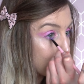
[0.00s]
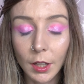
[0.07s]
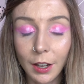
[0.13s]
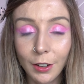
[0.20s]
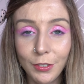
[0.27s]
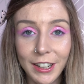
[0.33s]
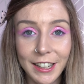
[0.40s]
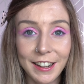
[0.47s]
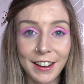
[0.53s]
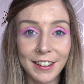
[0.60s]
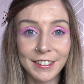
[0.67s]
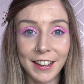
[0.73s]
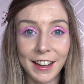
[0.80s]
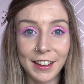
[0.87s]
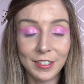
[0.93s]
I really
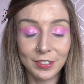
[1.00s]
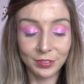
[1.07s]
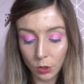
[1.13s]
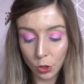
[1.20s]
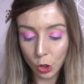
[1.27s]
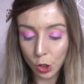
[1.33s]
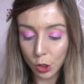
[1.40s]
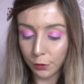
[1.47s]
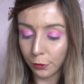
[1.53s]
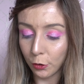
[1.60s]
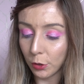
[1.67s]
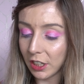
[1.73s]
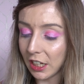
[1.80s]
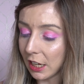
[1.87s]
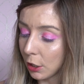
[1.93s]
like that. Just
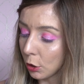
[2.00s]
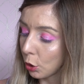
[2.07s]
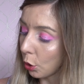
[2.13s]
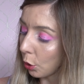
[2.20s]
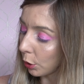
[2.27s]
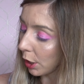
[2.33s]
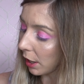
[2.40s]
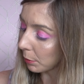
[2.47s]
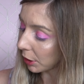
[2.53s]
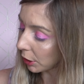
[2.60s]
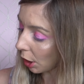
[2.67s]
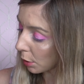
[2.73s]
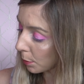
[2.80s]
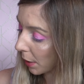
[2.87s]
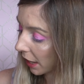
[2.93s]
for the inner corner, I'm going to
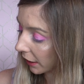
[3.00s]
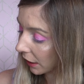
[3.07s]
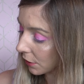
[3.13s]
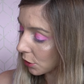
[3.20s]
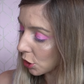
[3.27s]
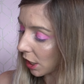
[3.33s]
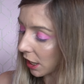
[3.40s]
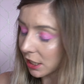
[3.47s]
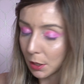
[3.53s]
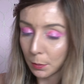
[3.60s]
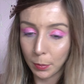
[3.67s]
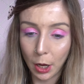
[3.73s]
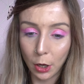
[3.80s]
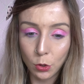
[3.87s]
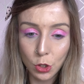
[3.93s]
go back in the shade
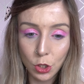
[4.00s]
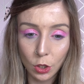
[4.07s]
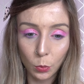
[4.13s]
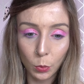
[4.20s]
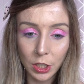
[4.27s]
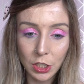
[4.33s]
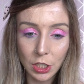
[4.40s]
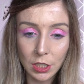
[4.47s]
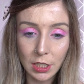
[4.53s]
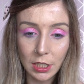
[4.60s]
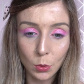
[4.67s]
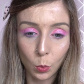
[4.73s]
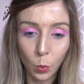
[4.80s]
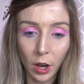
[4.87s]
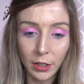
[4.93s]
Potion, which is
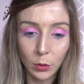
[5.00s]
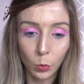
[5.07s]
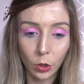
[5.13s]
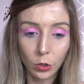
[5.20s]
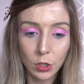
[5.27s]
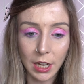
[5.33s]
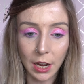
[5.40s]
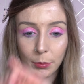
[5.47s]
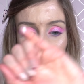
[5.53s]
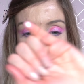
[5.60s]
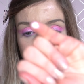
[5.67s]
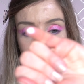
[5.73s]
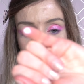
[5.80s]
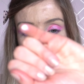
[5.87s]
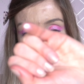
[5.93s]
this white one down
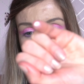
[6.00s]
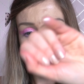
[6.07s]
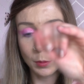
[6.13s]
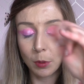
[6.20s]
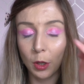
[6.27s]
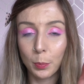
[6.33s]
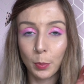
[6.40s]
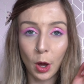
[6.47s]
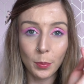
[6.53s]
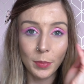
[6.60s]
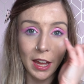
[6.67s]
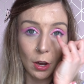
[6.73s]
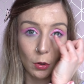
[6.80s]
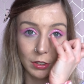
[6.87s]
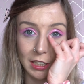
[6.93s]
here, and then I'm going to pop
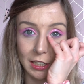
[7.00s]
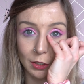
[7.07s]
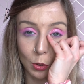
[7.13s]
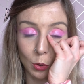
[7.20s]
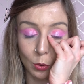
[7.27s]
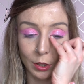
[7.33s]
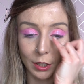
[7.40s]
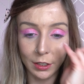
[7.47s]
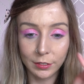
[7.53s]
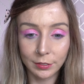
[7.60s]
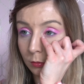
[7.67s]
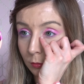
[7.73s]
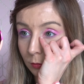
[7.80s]
that on the inner corner.